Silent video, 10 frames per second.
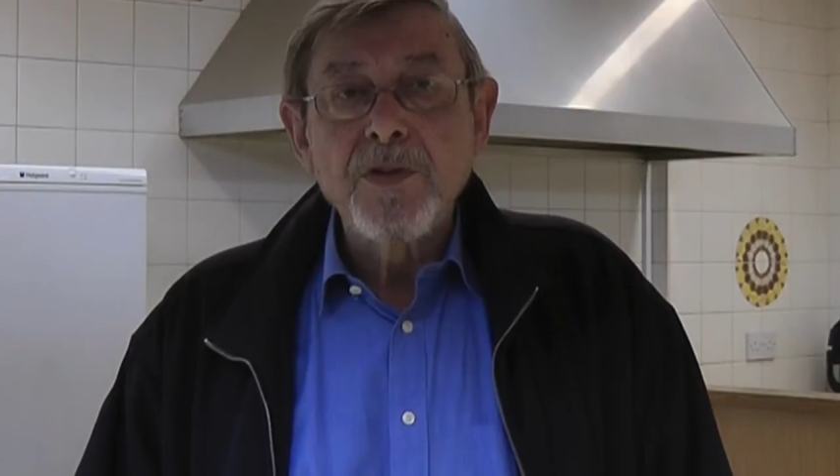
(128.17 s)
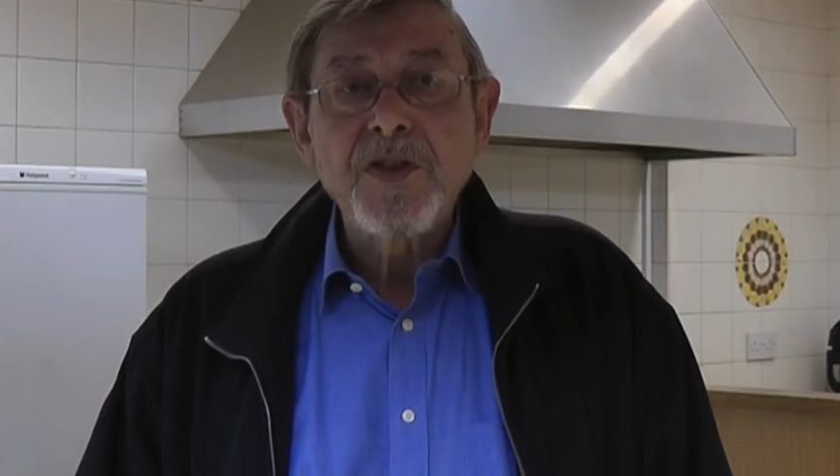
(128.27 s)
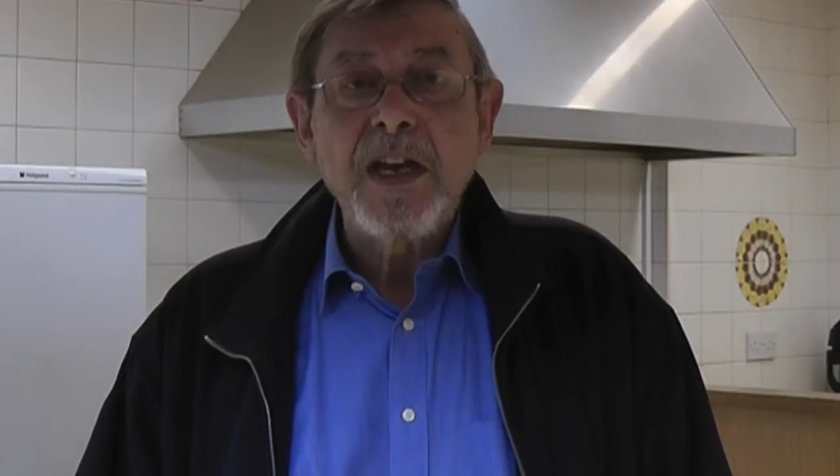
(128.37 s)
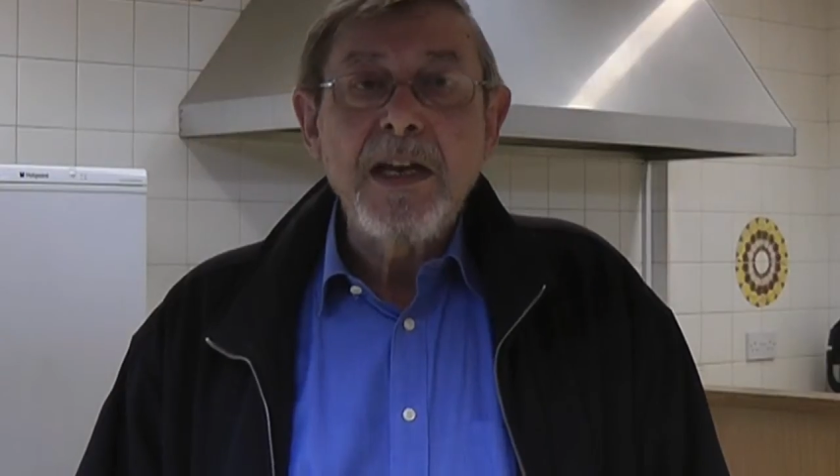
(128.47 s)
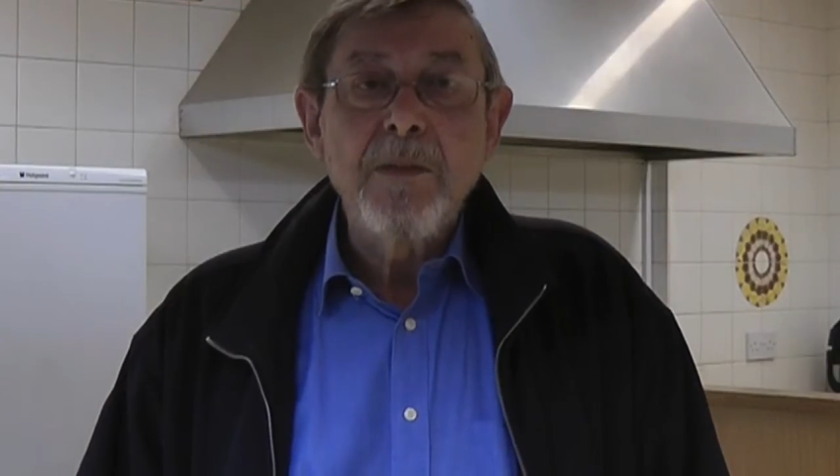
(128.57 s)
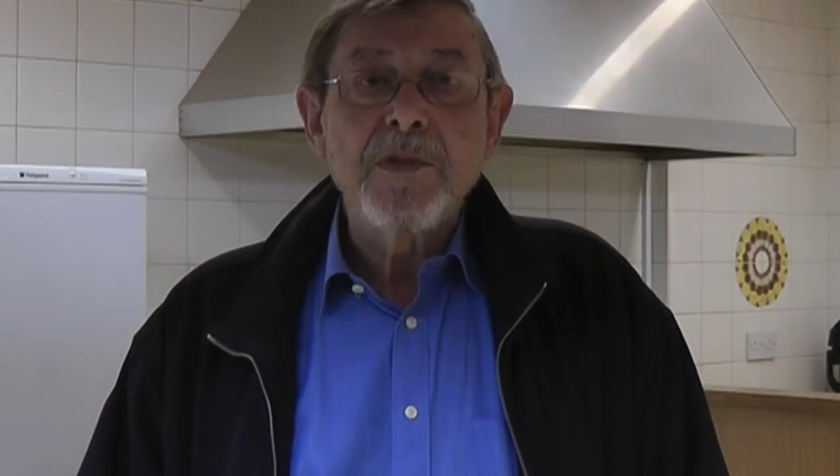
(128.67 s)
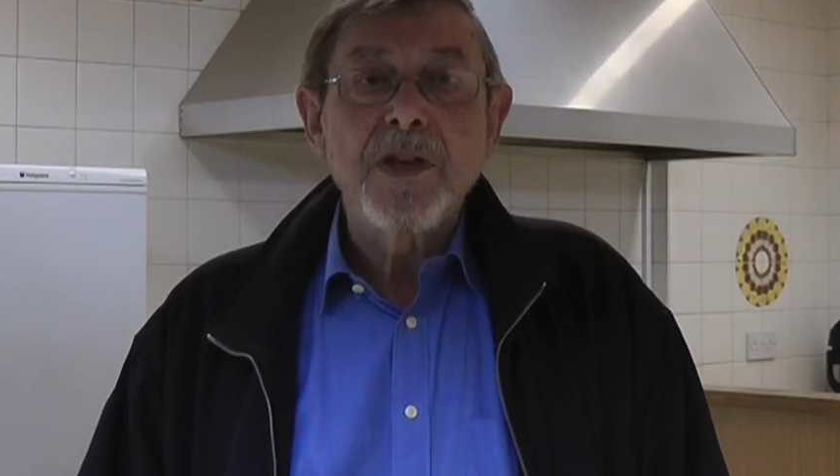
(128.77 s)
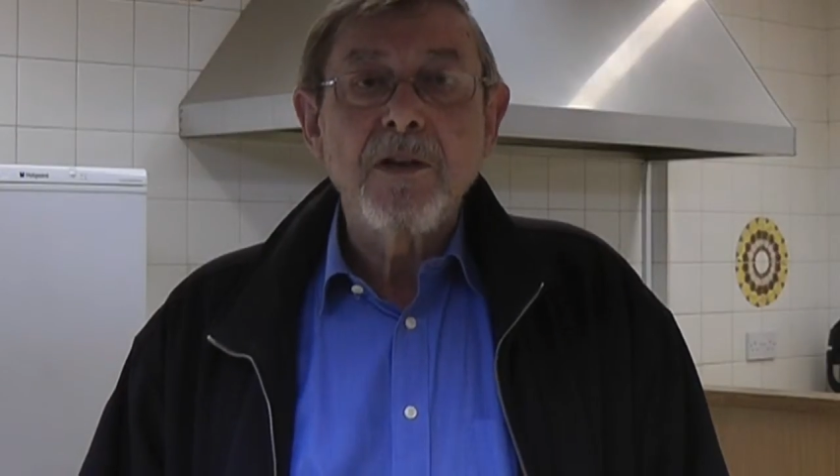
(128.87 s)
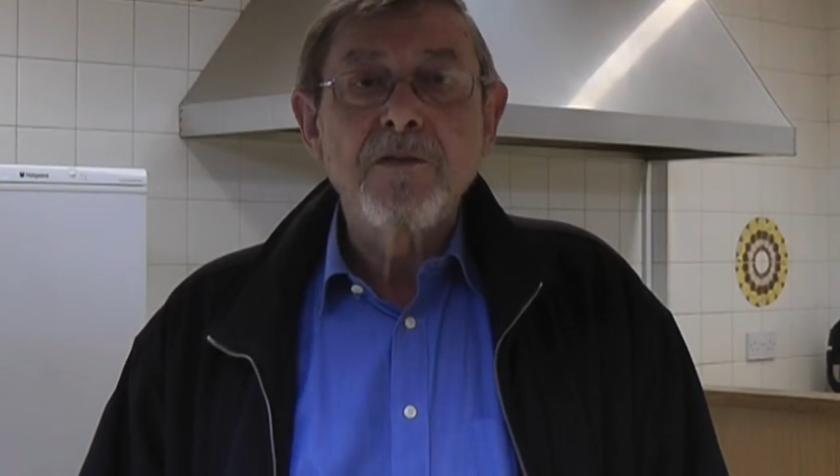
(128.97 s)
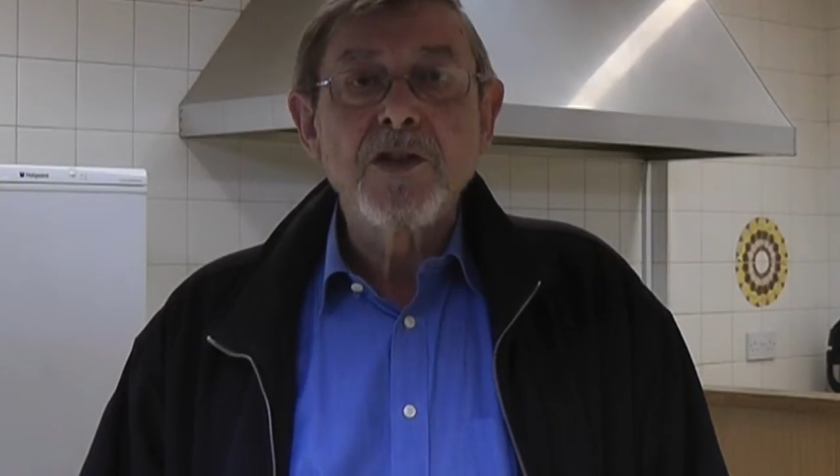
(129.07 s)
seemed
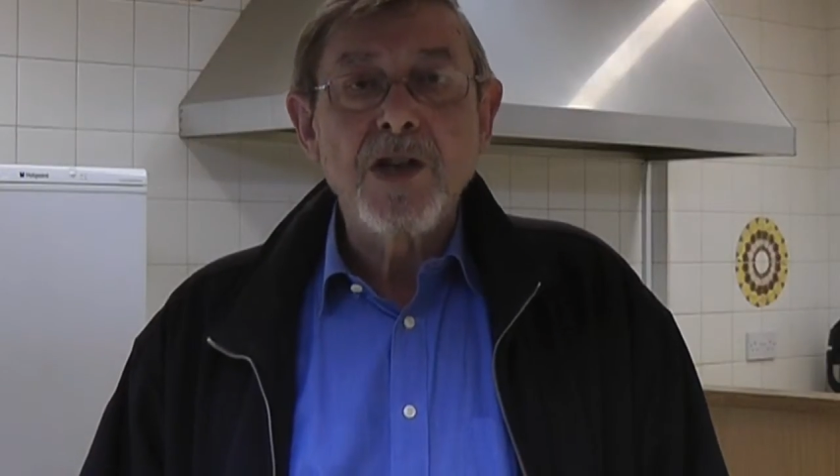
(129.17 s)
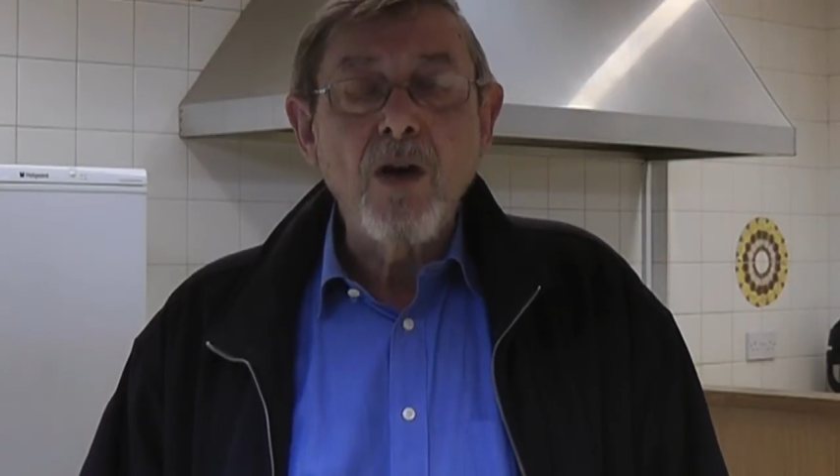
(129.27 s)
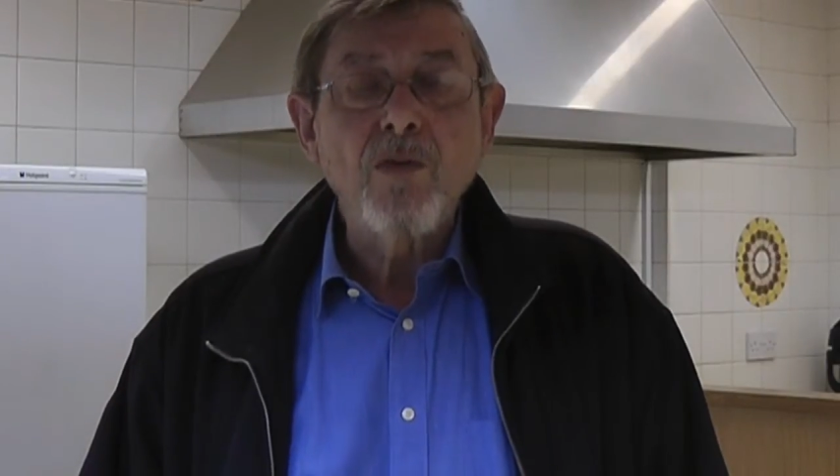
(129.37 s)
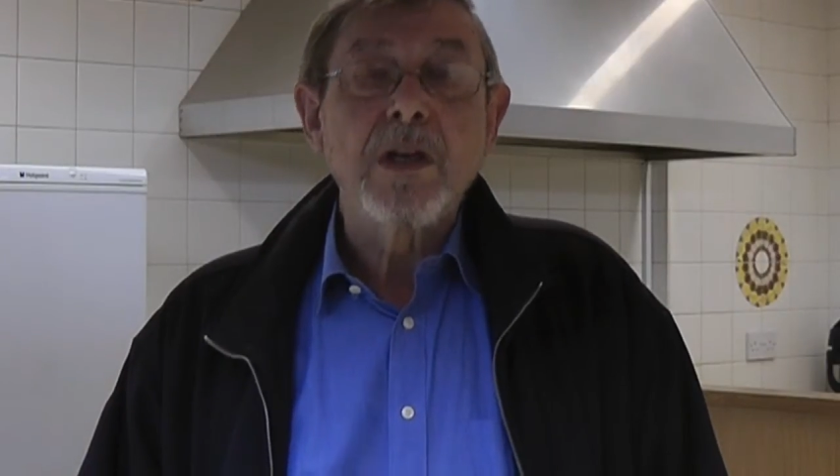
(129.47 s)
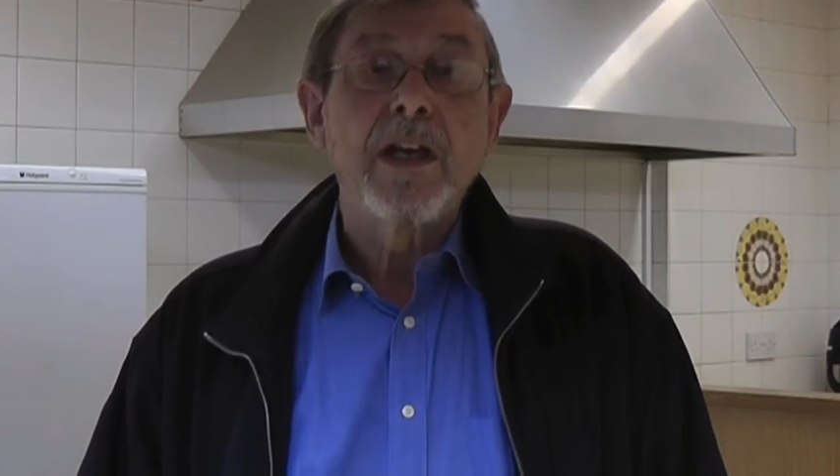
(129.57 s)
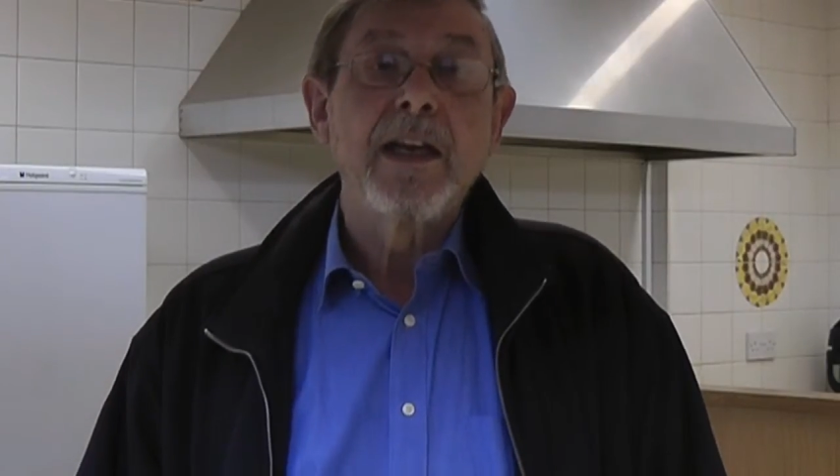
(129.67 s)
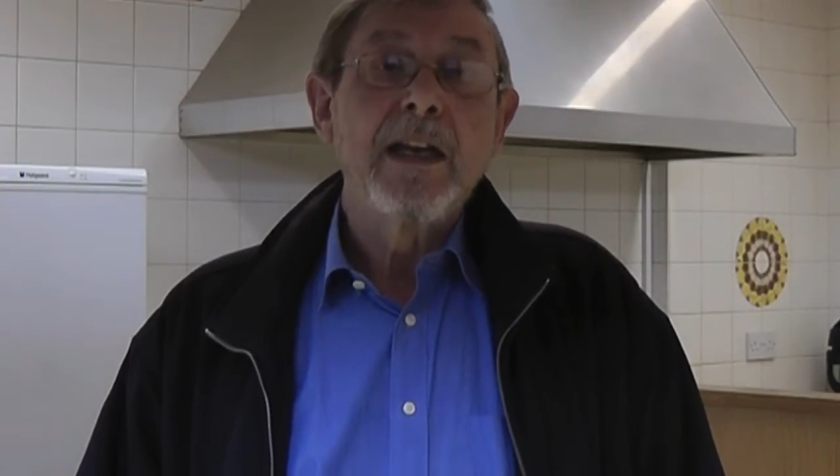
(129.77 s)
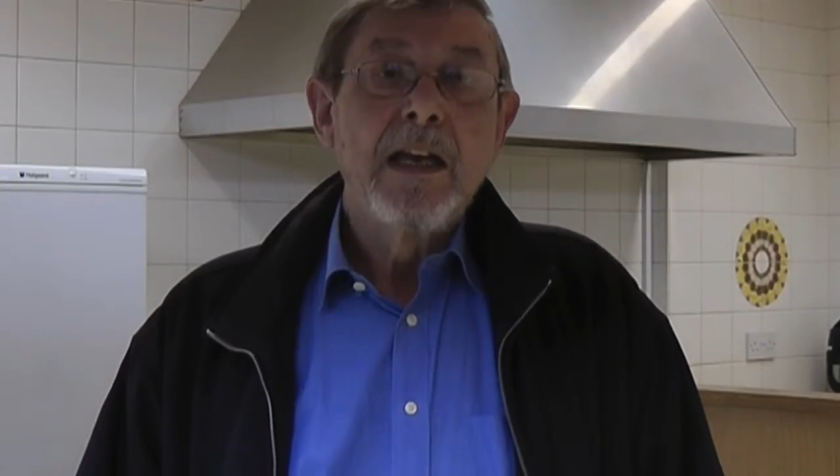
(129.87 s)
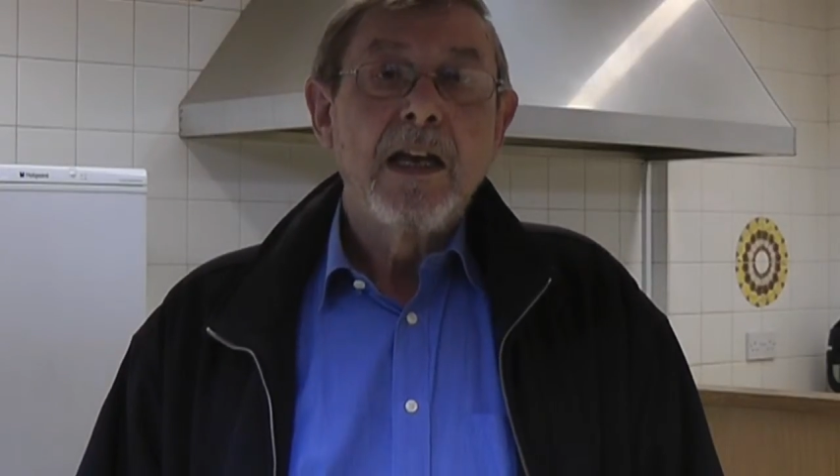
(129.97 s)
to have totally